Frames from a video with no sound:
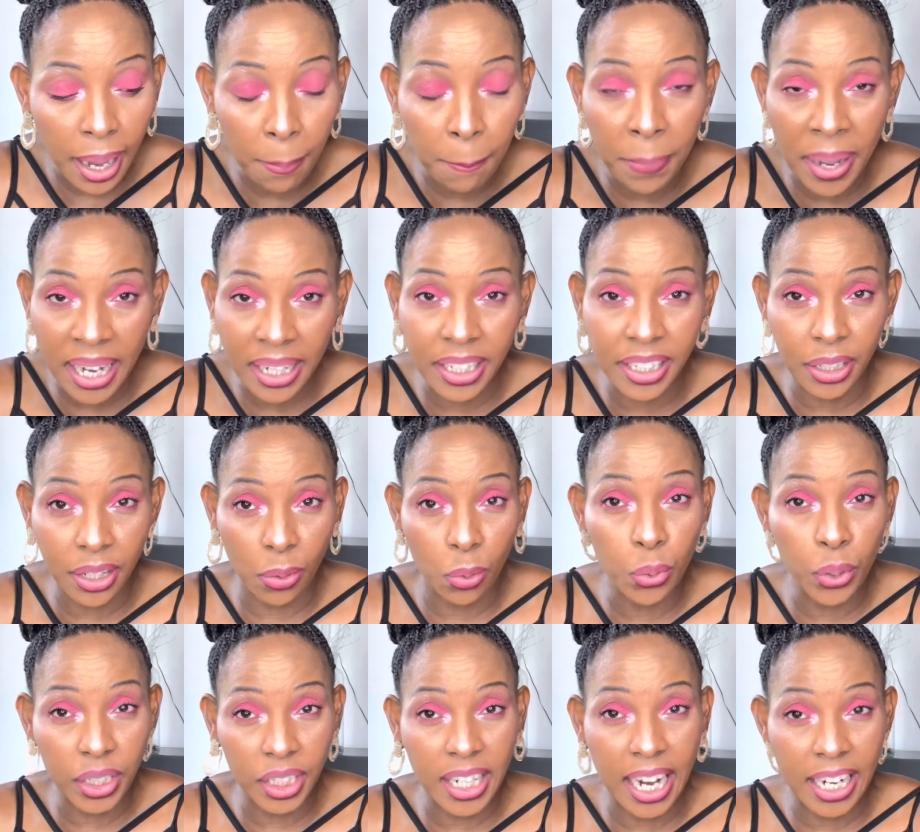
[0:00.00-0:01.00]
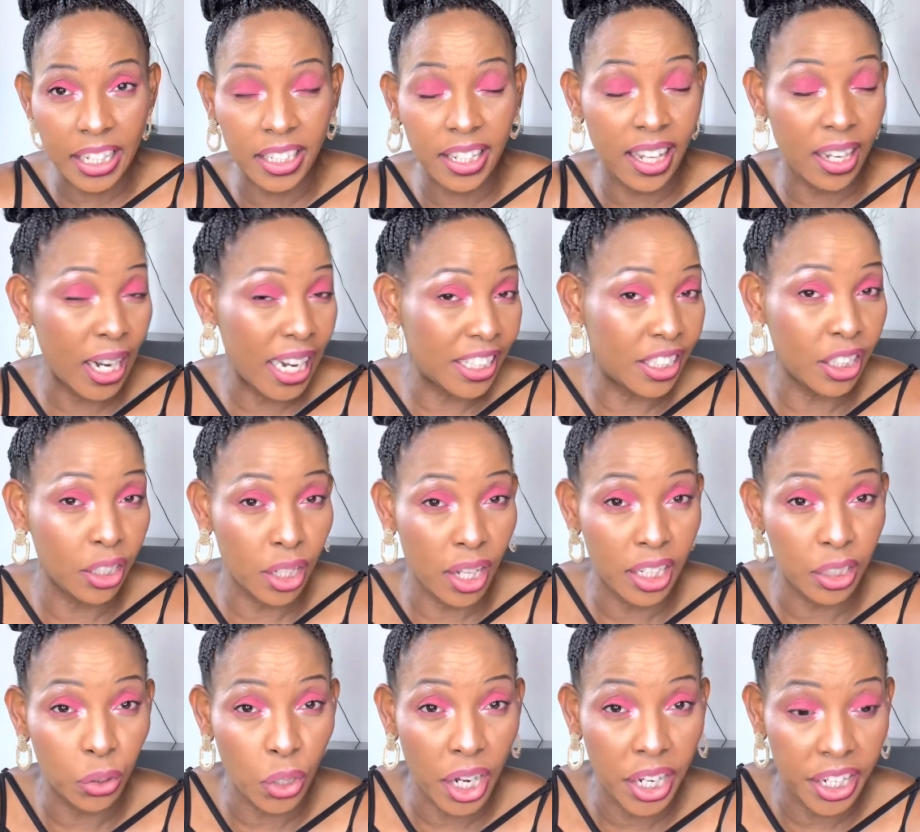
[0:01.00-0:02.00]
back in the country
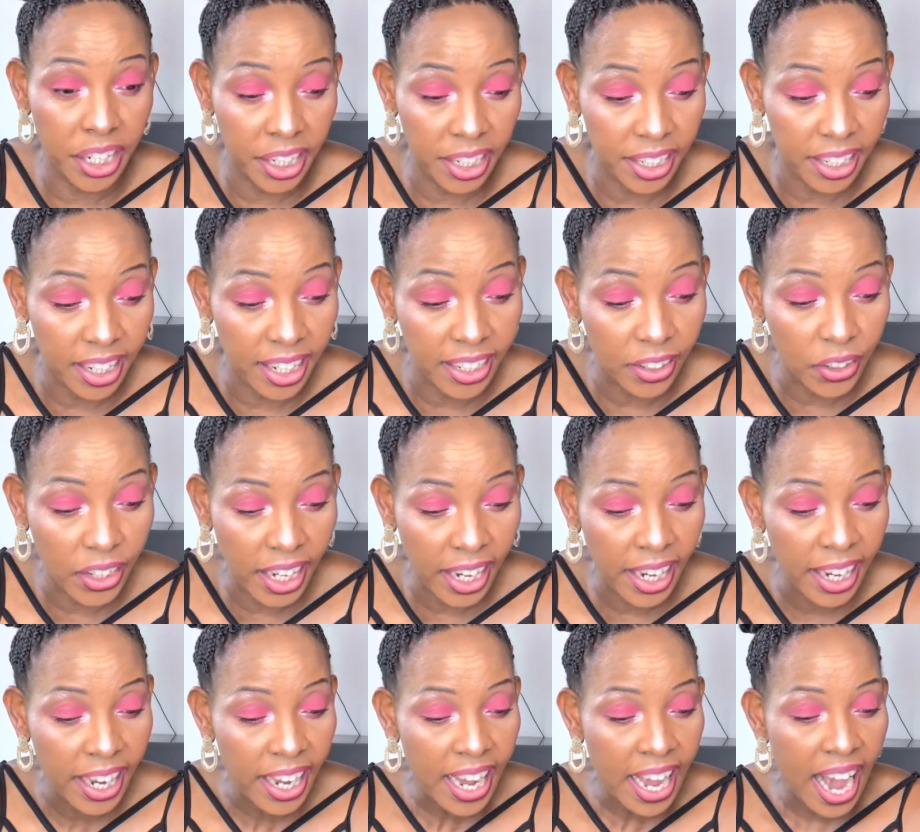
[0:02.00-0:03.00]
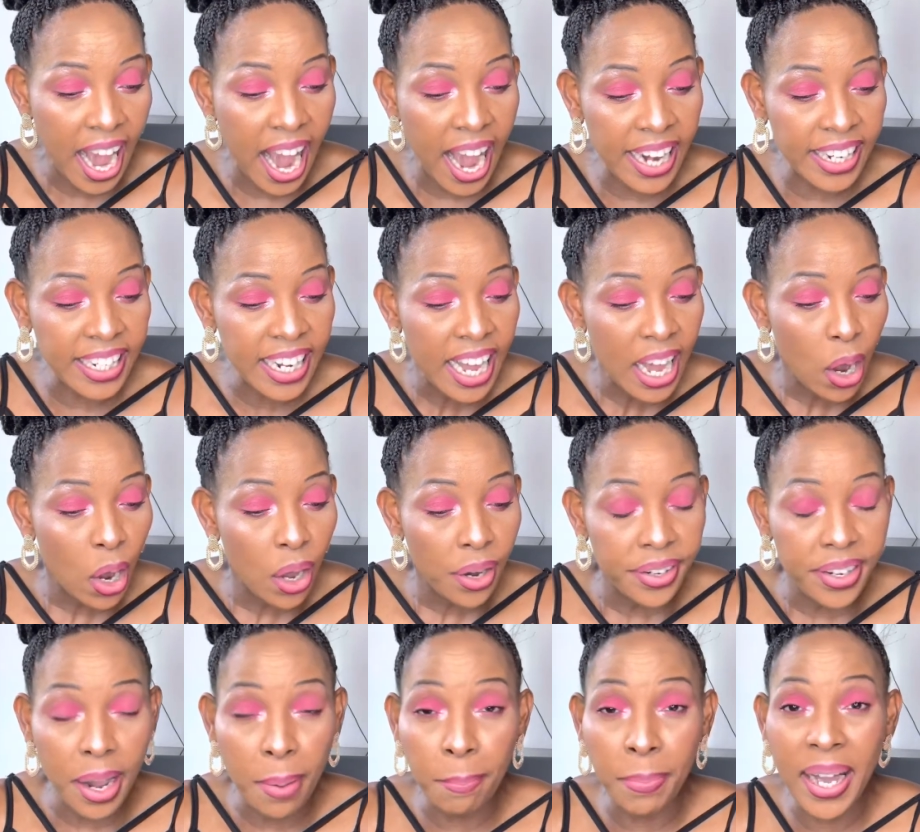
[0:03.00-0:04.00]
that you are in, okay? And
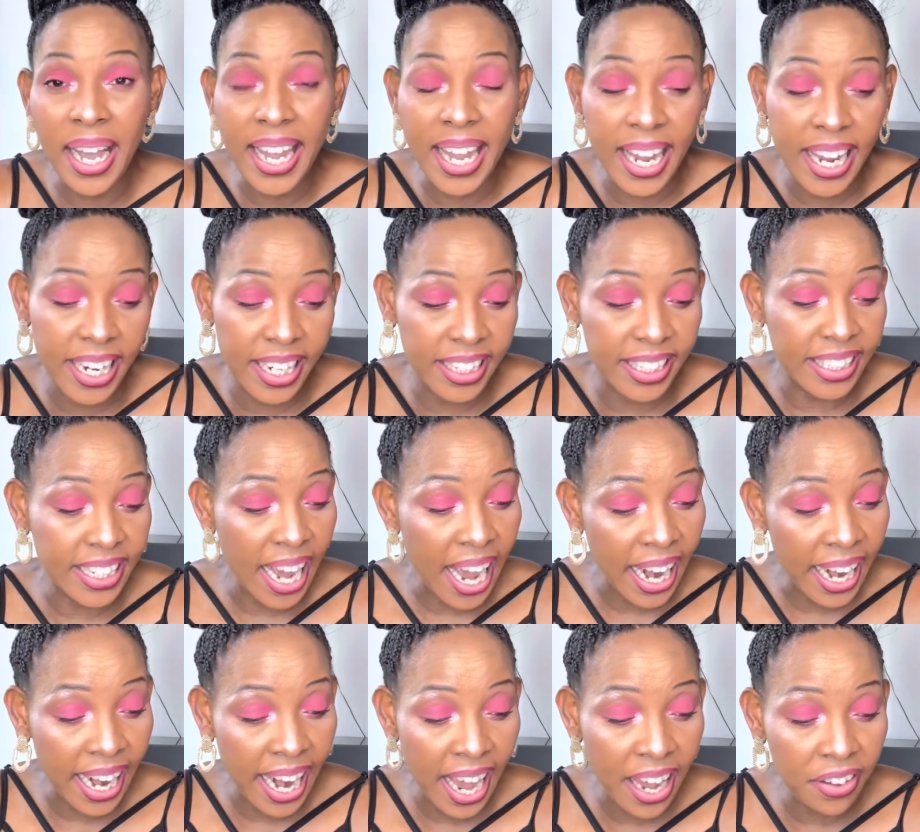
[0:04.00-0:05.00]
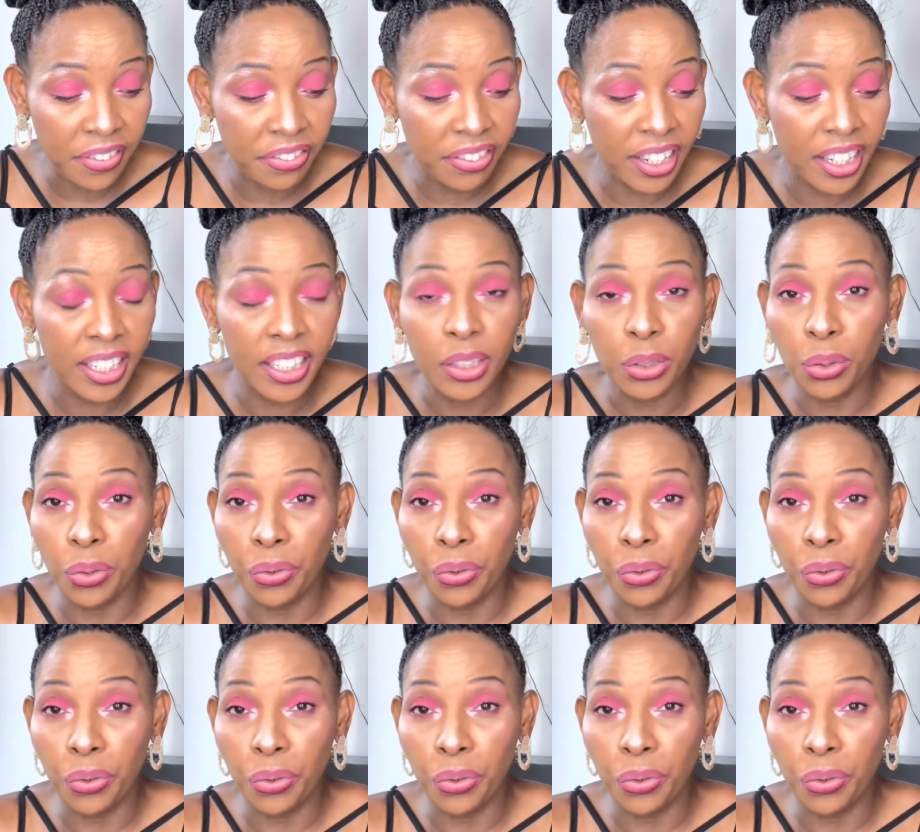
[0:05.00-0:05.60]
number eight, arriving to